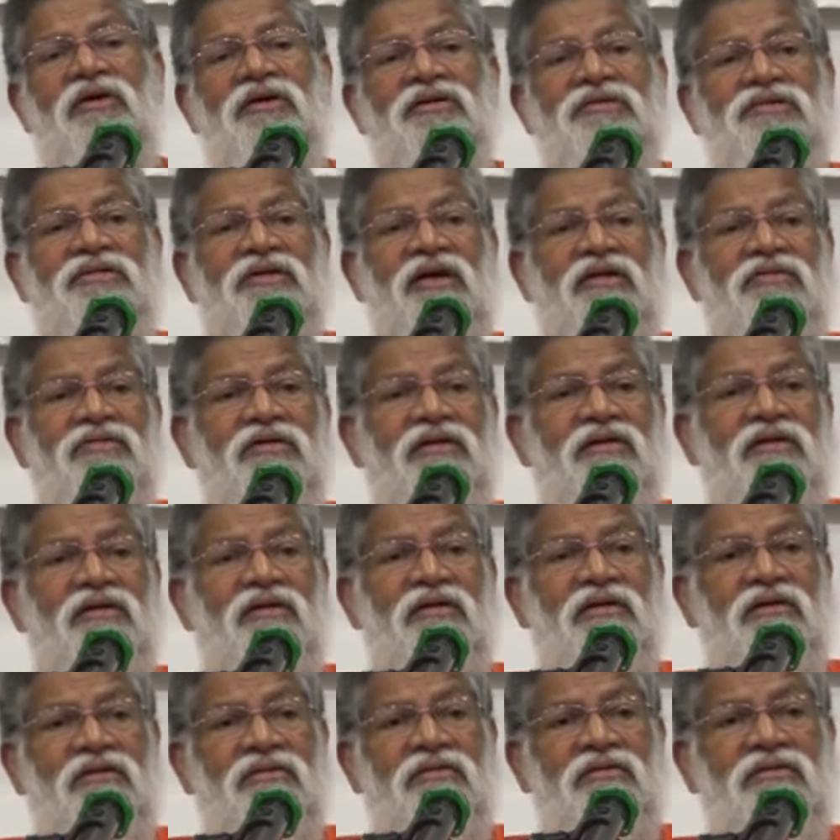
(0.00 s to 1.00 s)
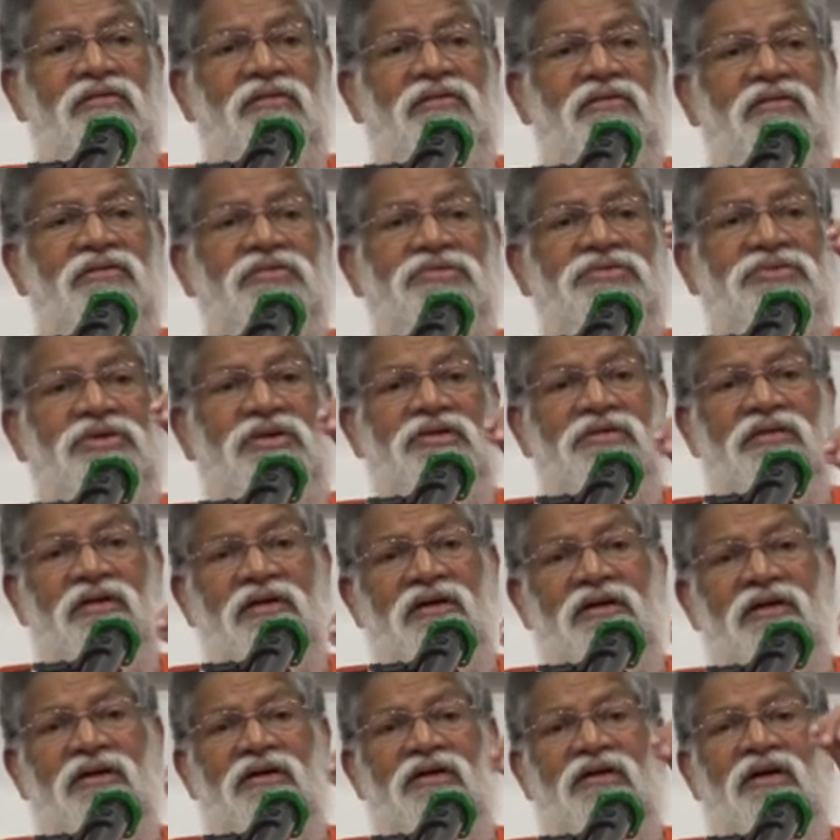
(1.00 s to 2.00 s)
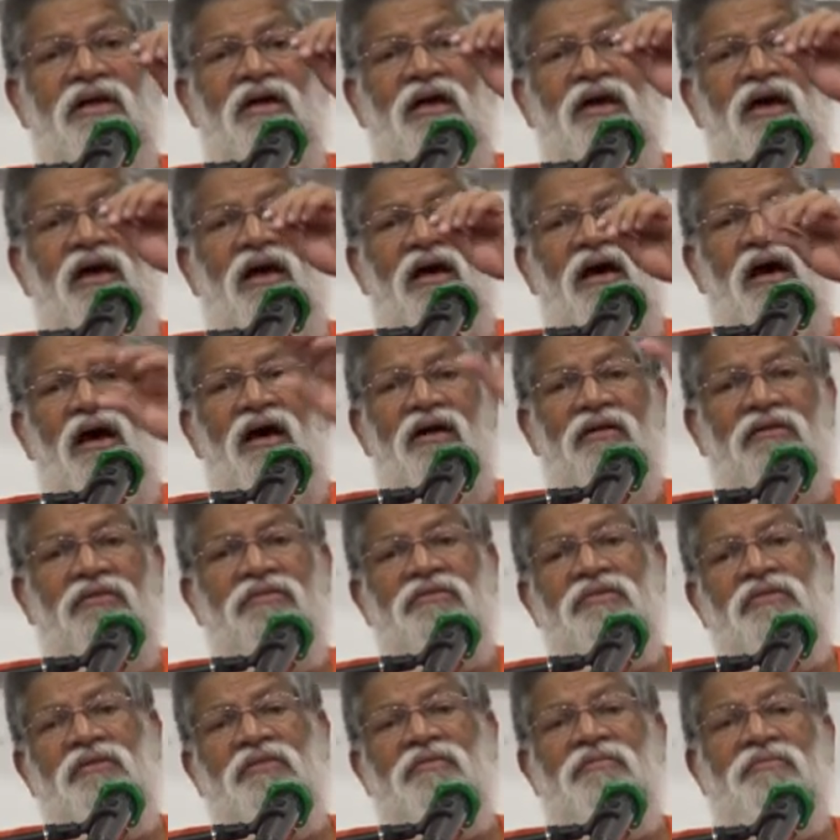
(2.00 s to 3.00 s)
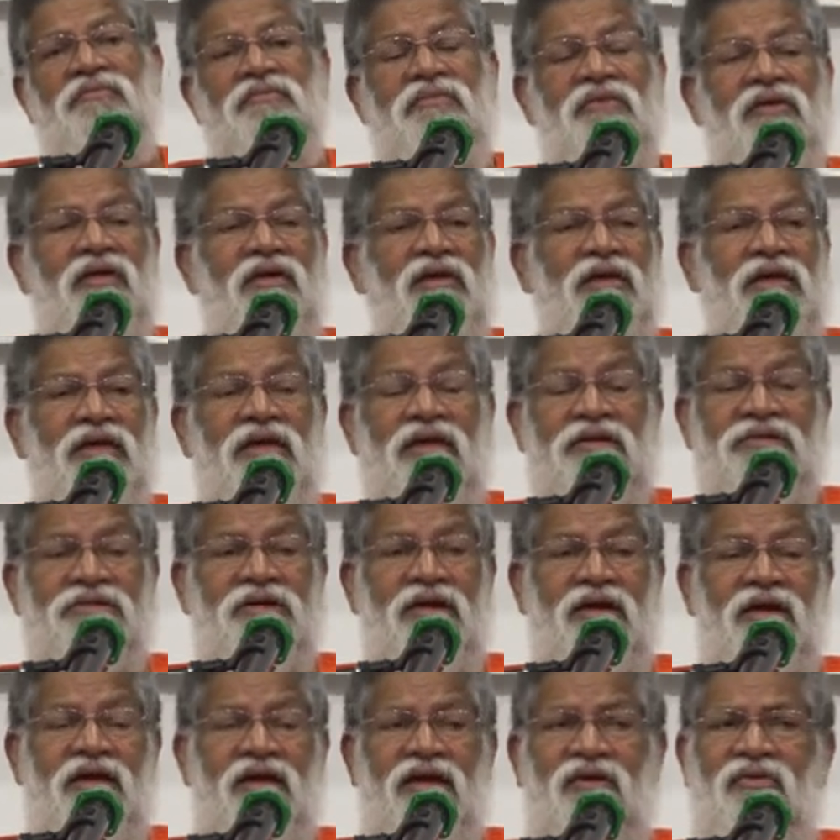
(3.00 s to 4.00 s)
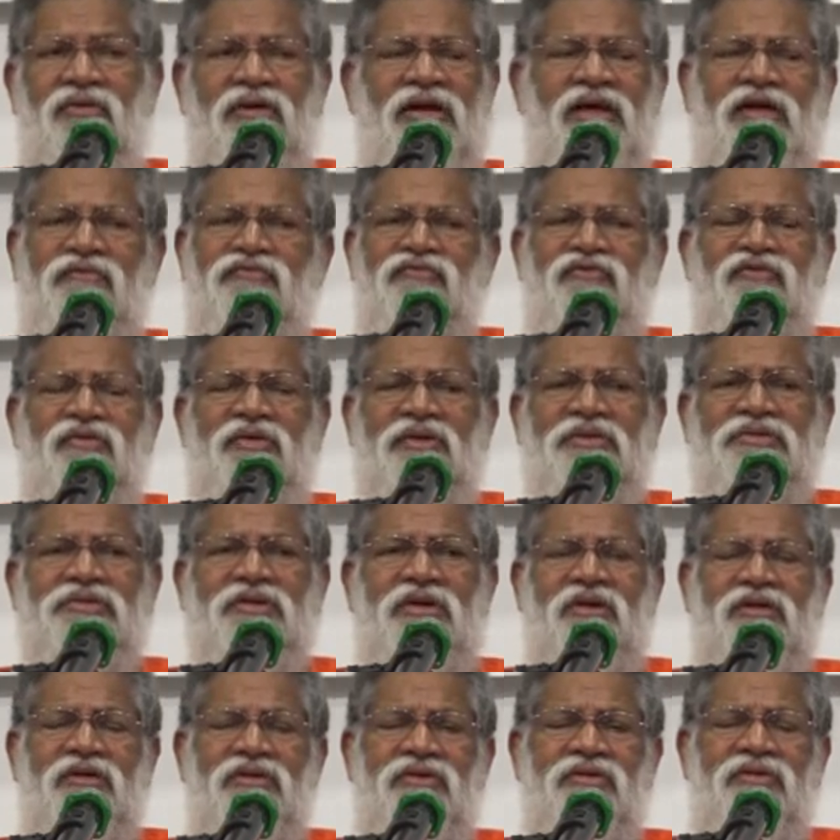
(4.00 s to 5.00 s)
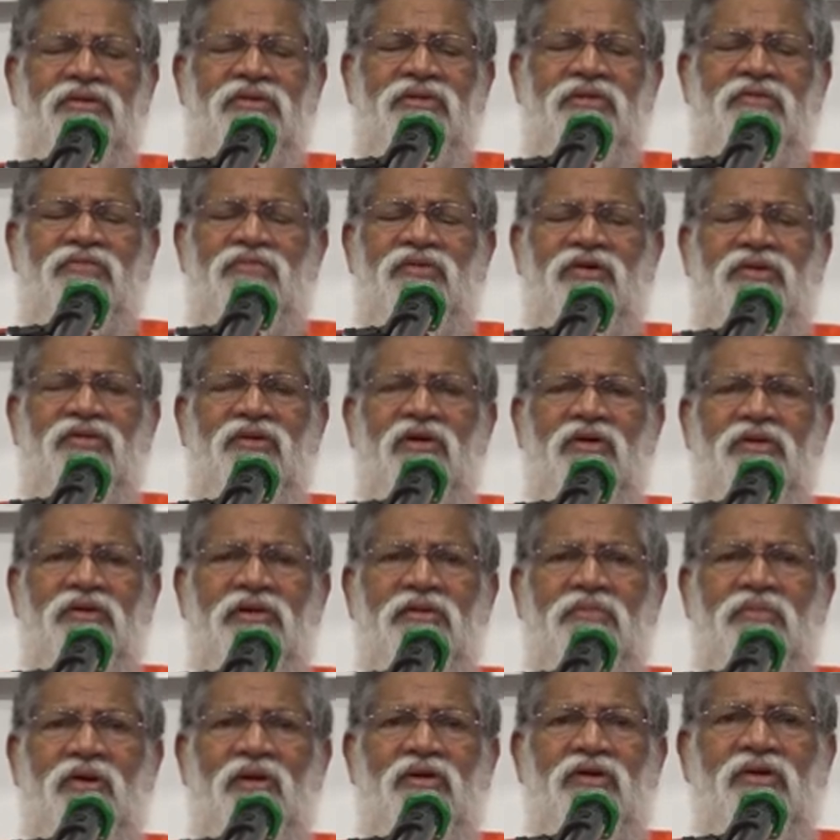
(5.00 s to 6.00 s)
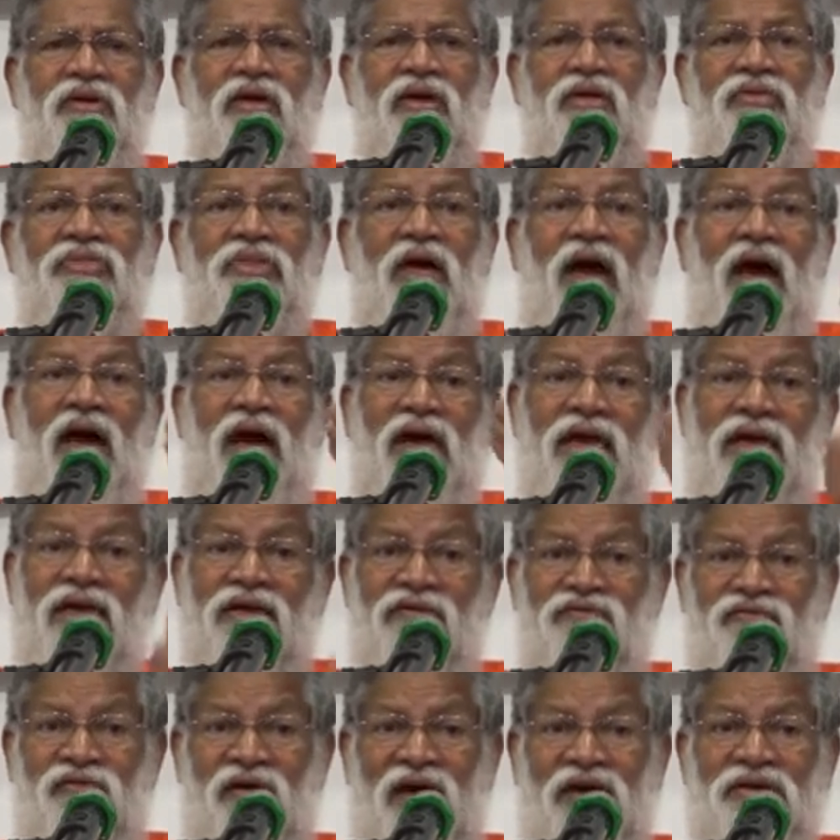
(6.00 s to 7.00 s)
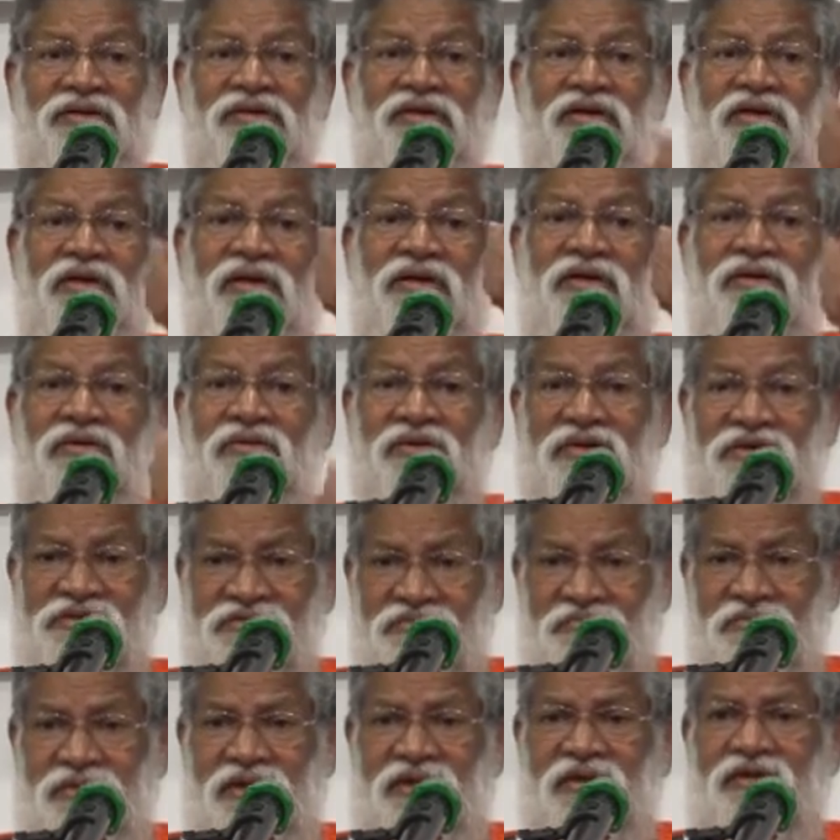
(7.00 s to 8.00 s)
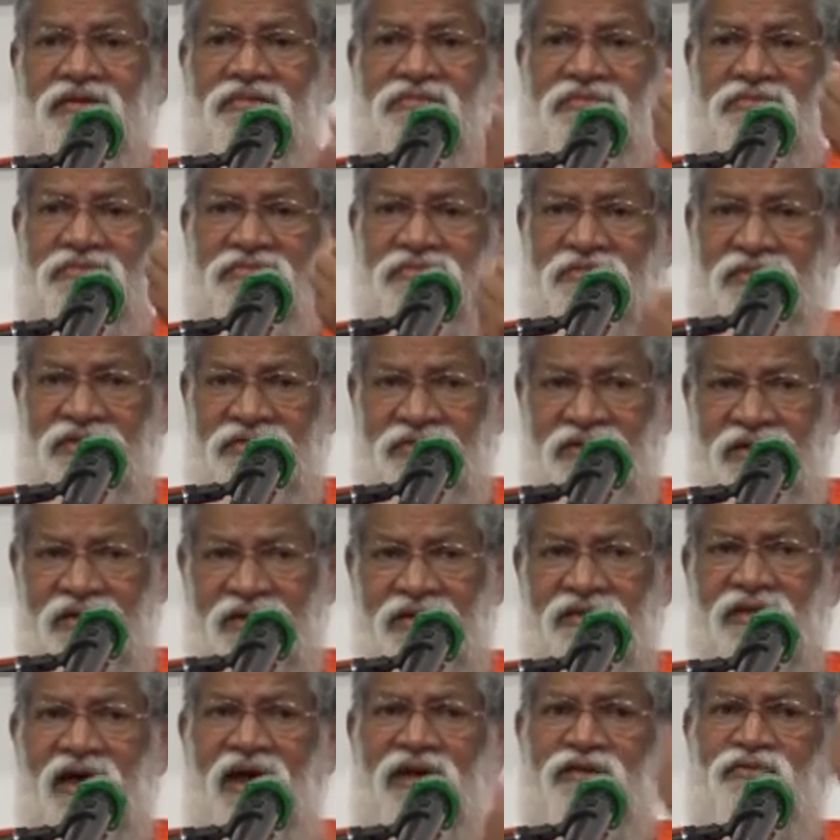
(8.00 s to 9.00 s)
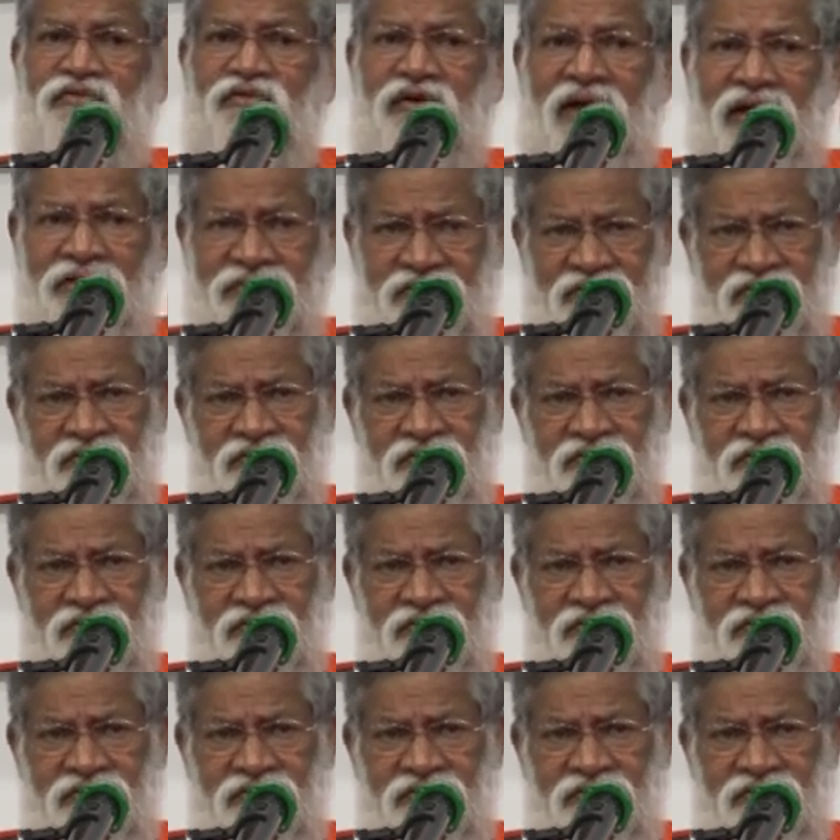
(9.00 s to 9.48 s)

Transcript: is Sada Chida Anandam. Yesterday, our day first, we talked about the I factor in your experience, isn't it? The I factor,